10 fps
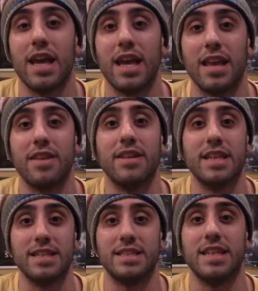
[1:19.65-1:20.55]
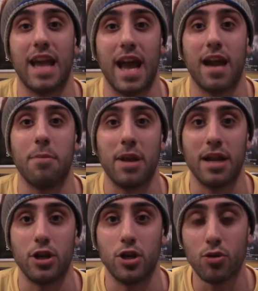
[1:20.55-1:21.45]
in the DC
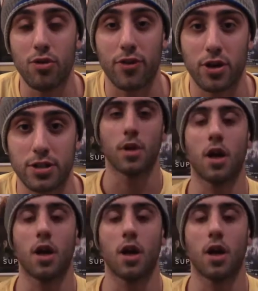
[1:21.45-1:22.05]
animated universe.